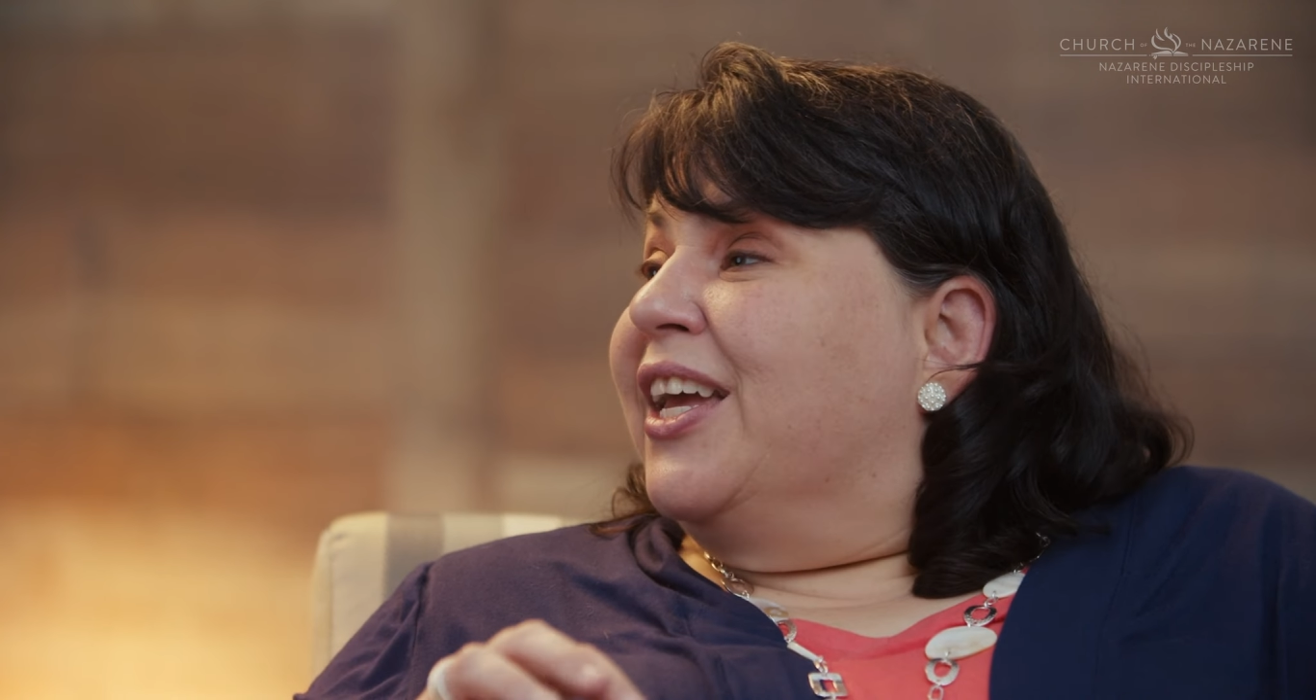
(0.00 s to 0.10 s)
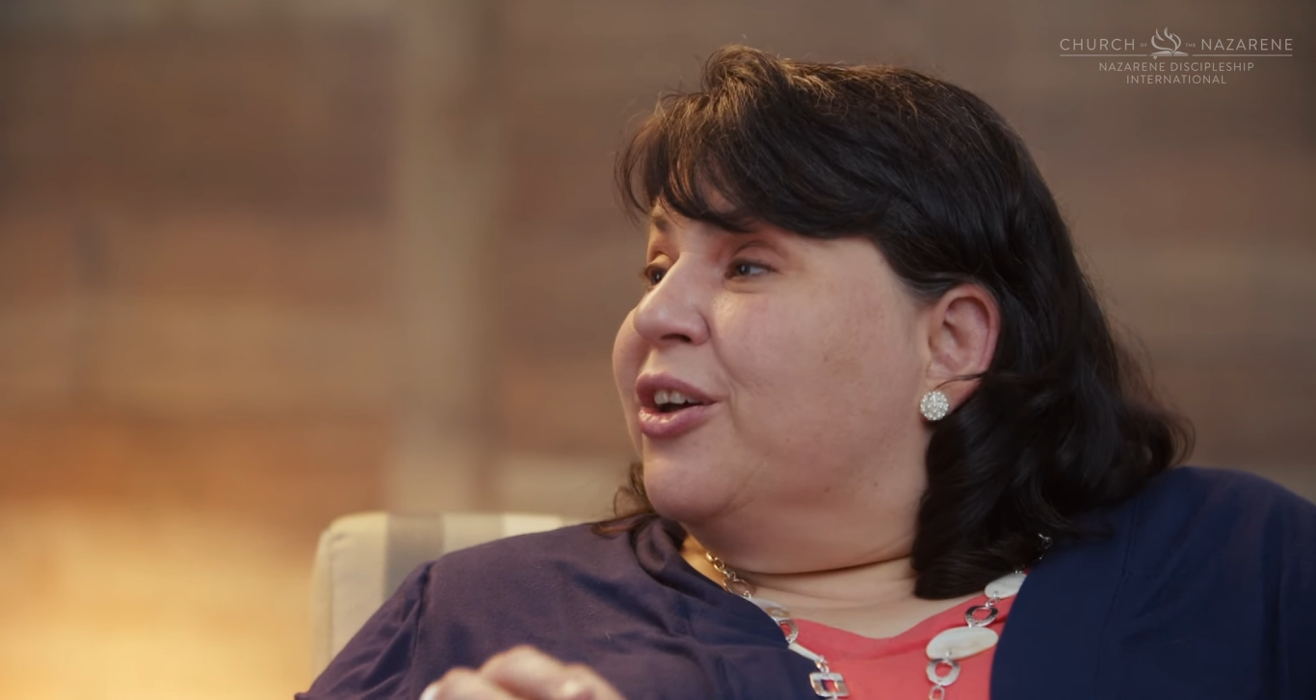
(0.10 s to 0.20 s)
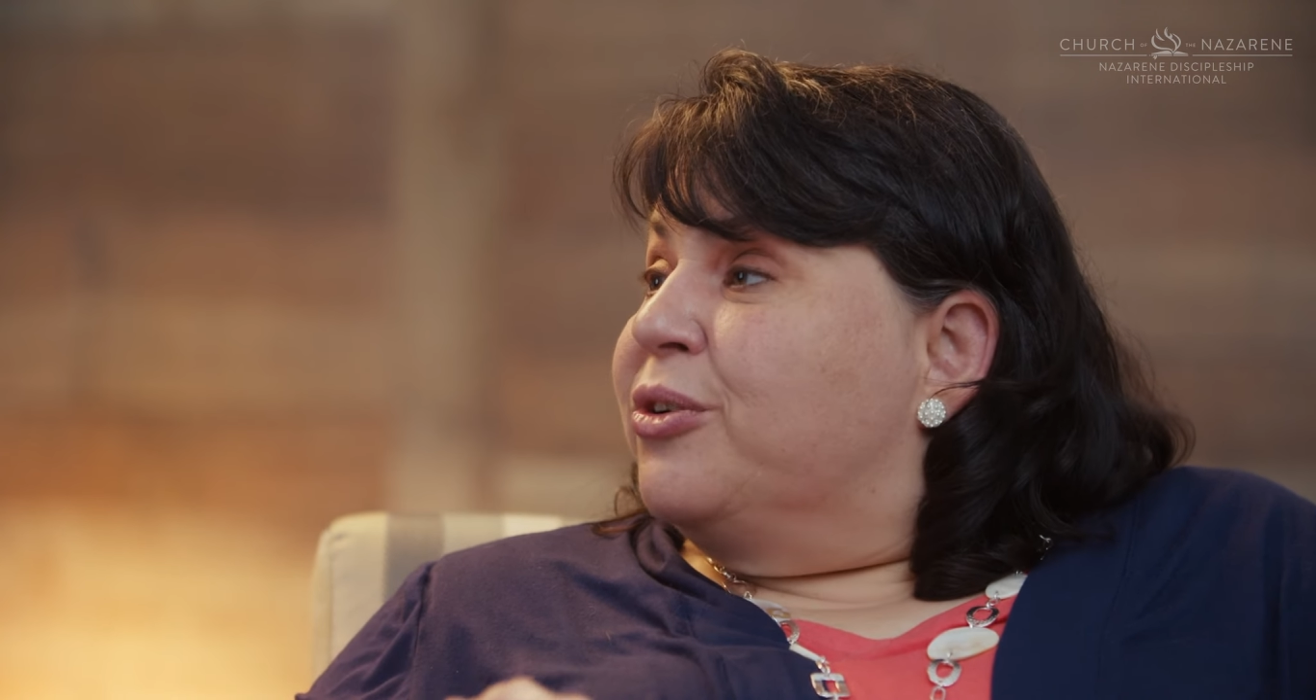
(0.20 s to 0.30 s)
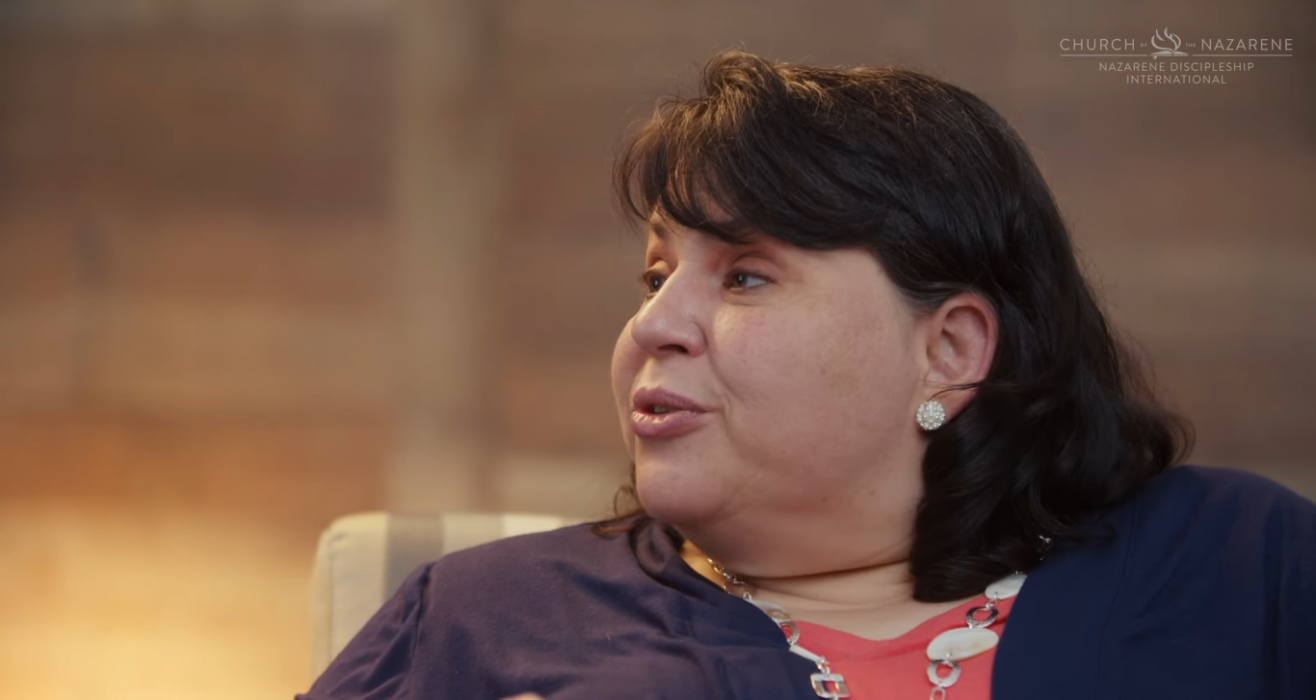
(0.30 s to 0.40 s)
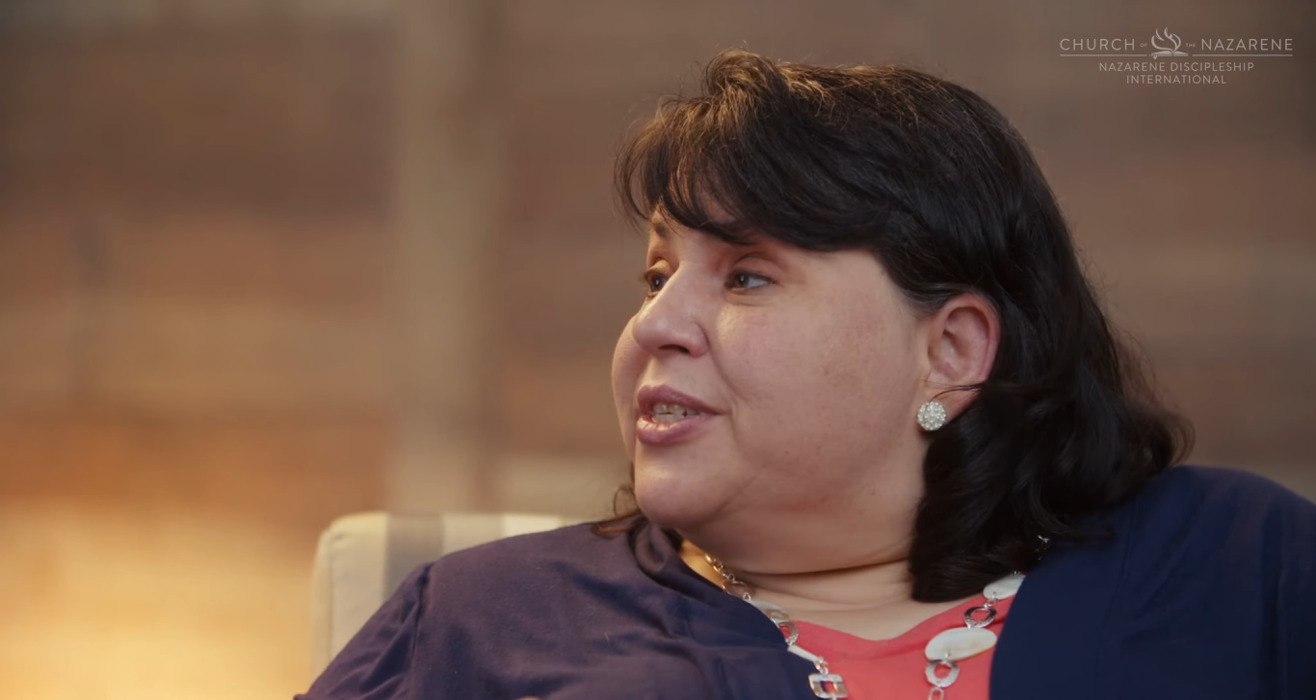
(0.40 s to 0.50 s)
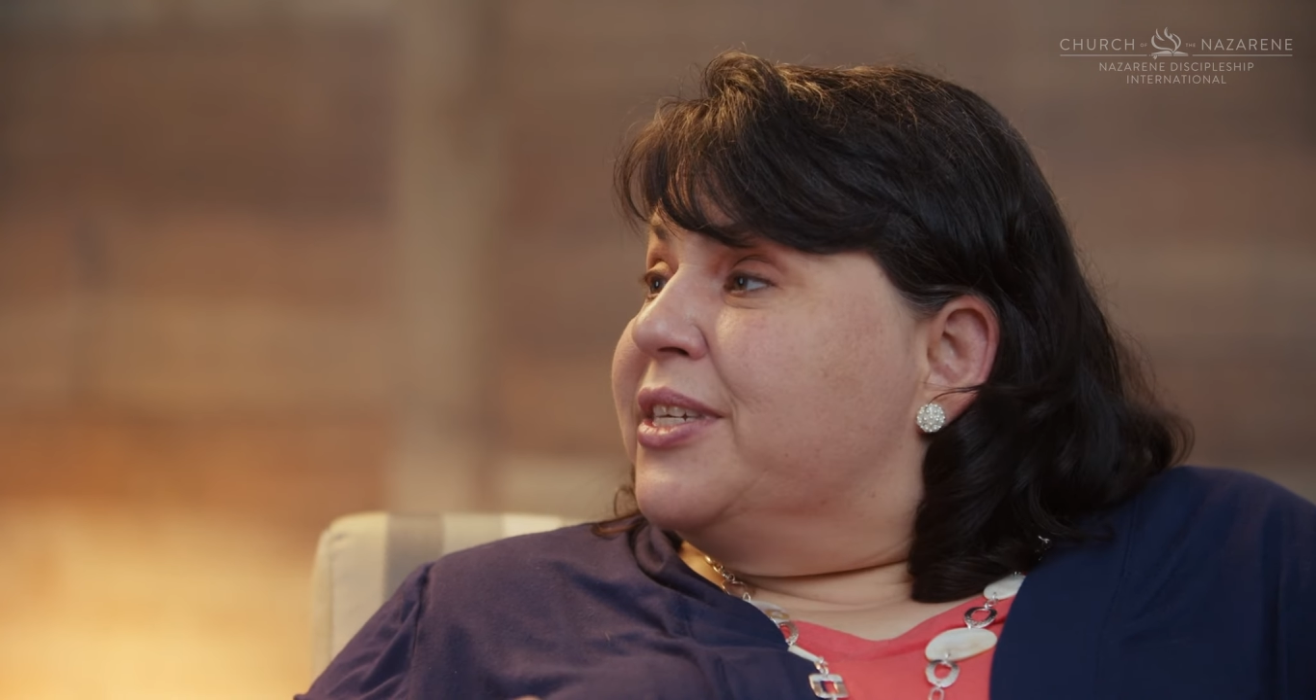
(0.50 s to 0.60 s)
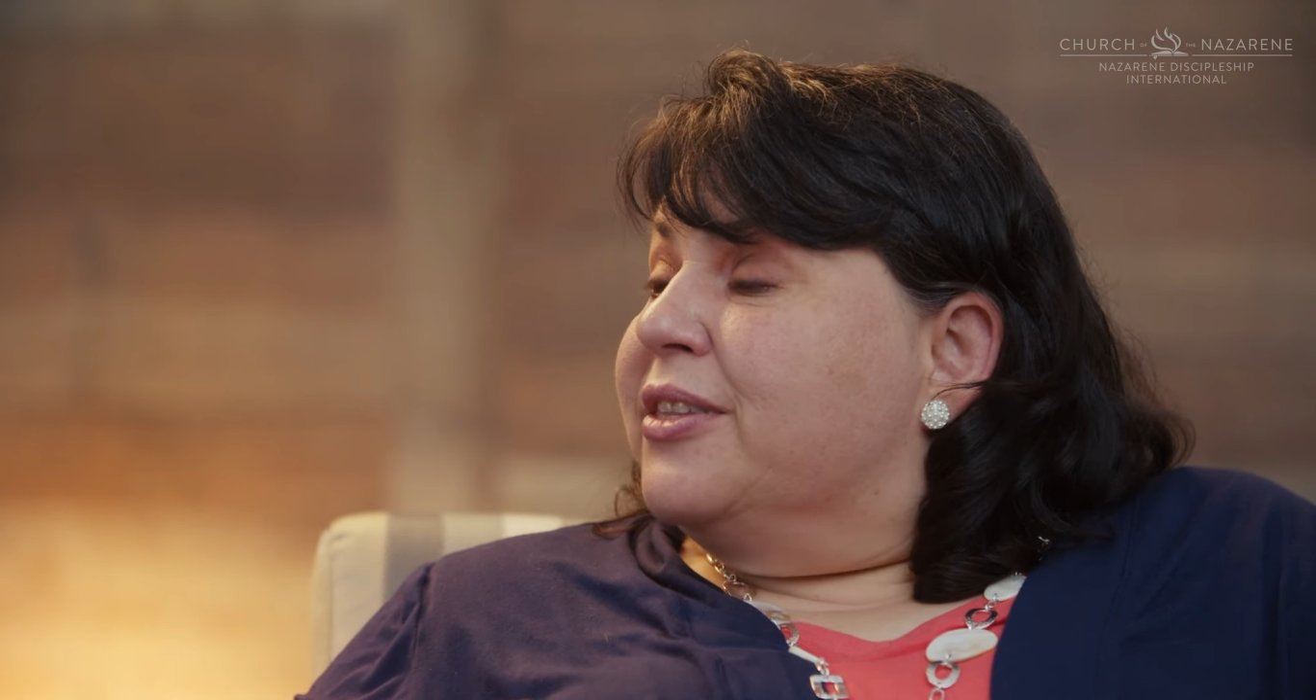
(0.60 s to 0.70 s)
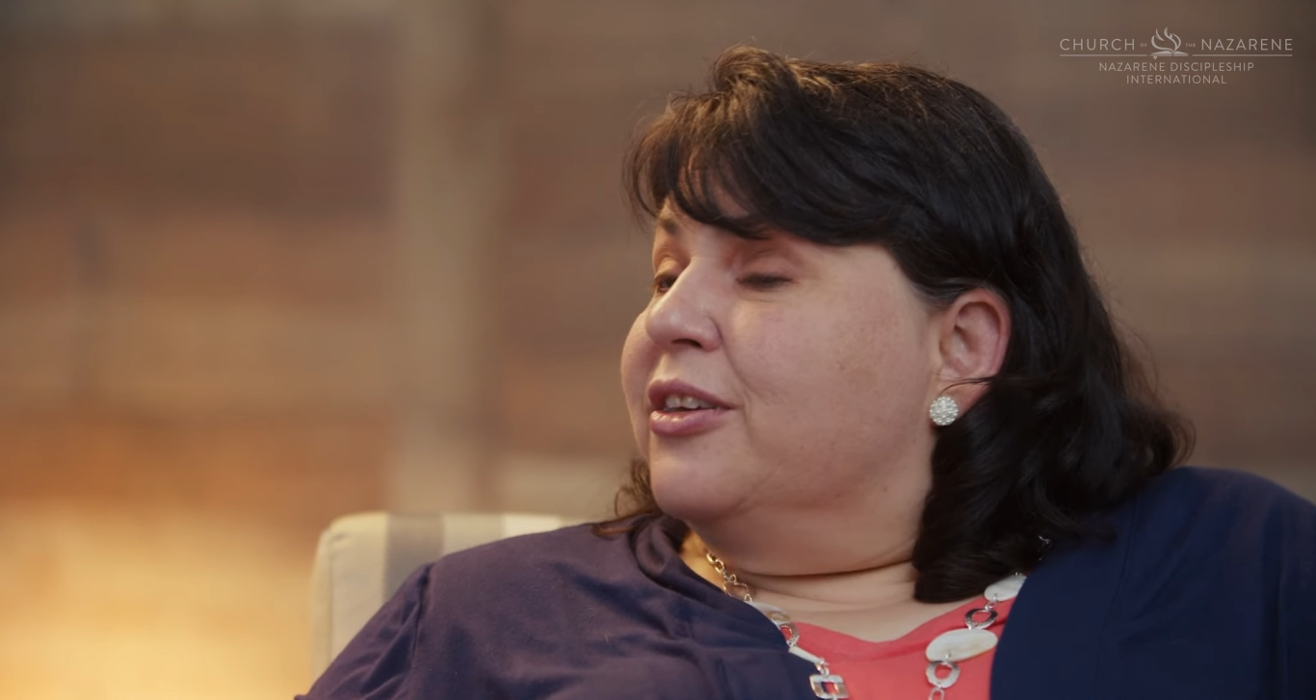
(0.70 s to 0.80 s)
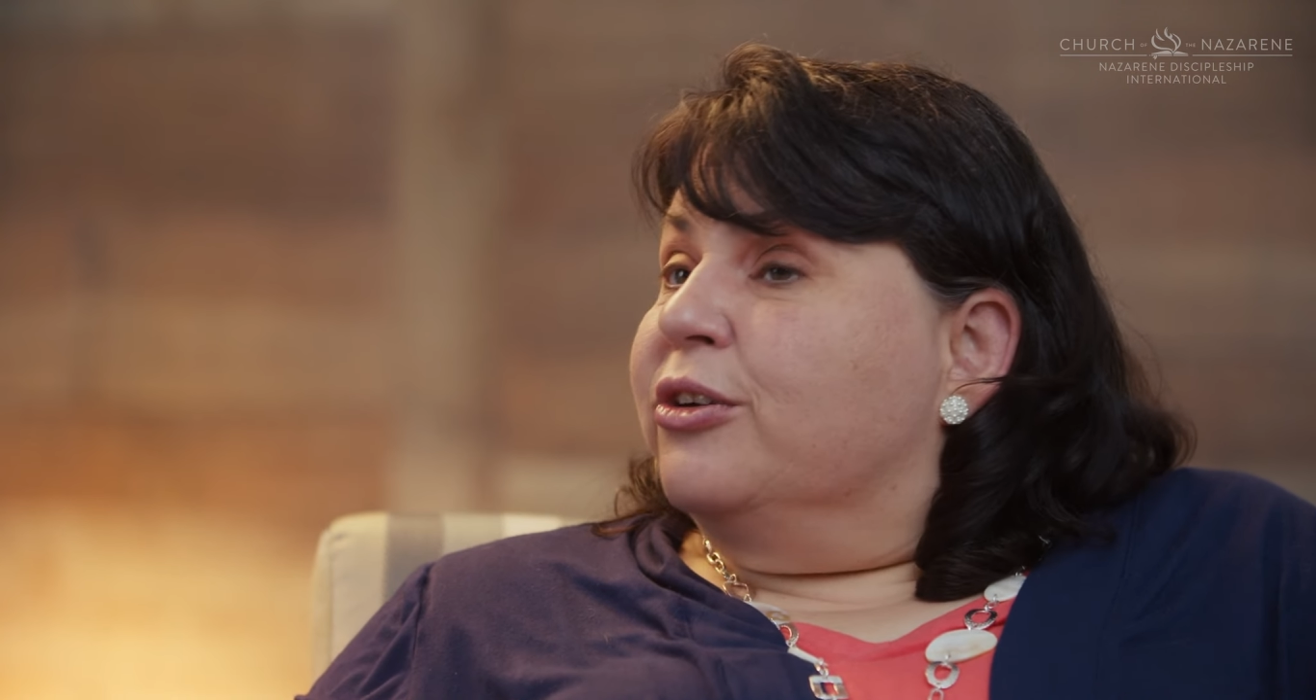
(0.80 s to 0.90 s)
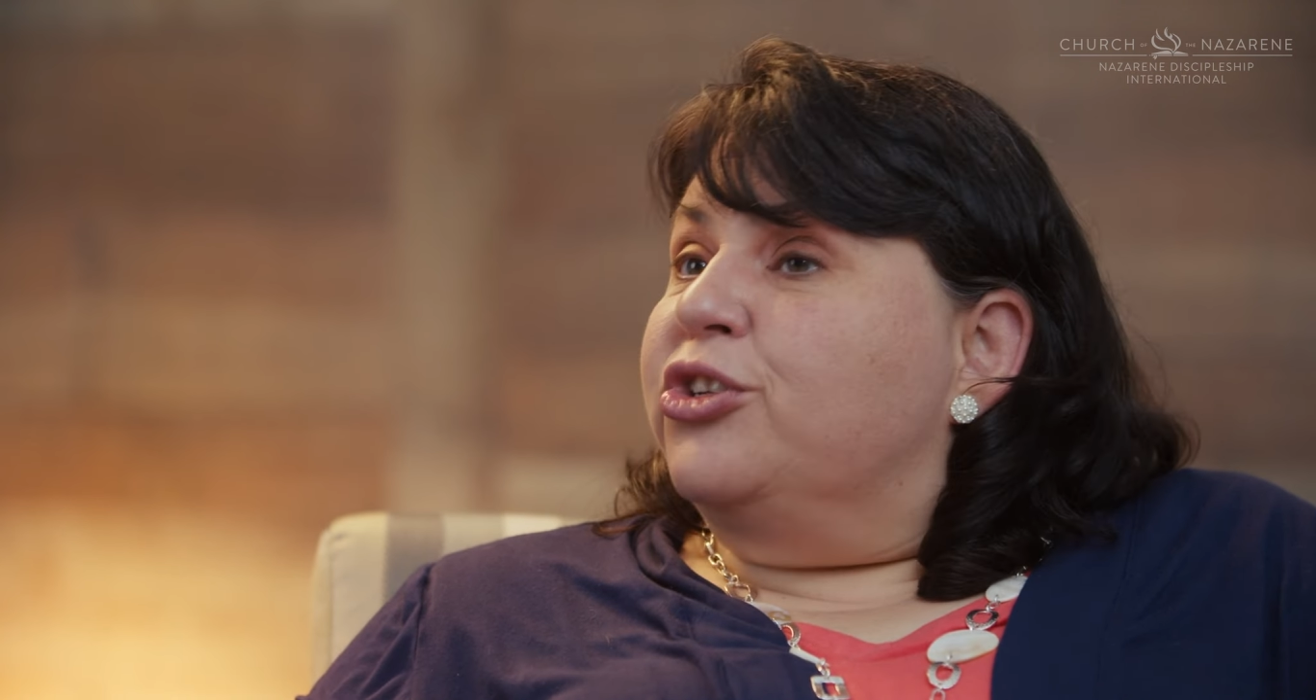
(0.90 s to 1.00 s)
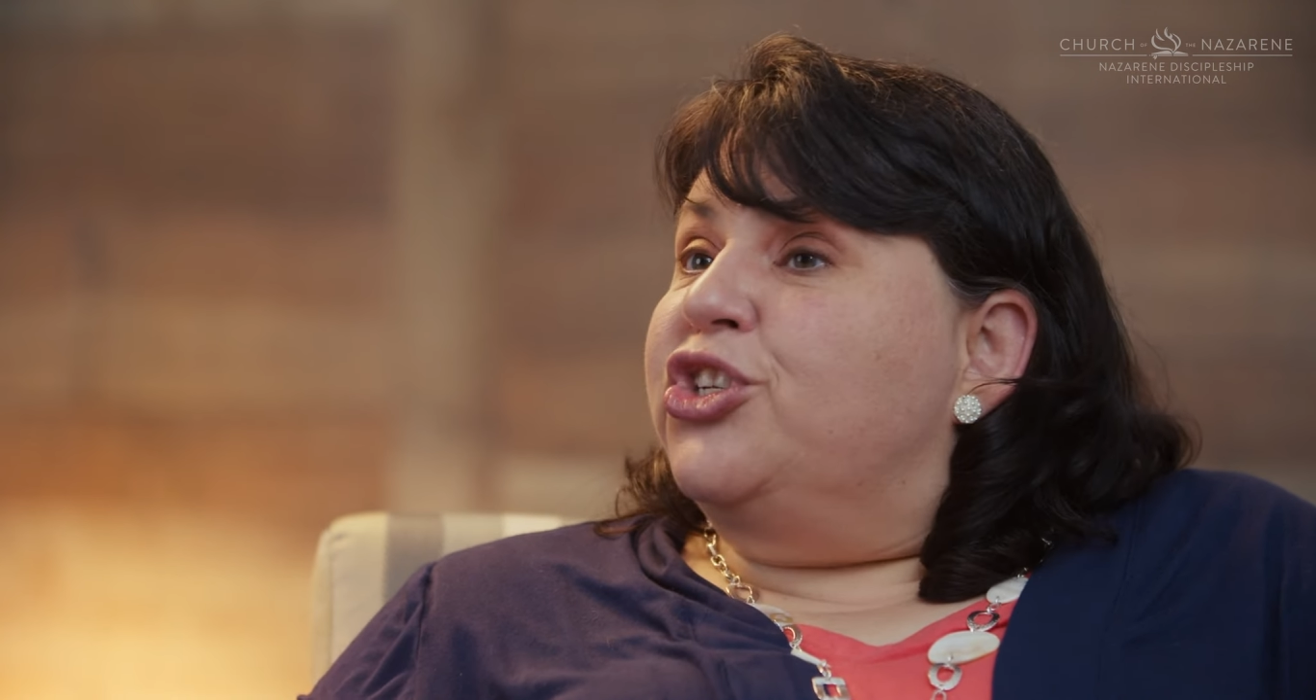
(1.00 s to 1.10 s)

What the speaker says: guilt, there's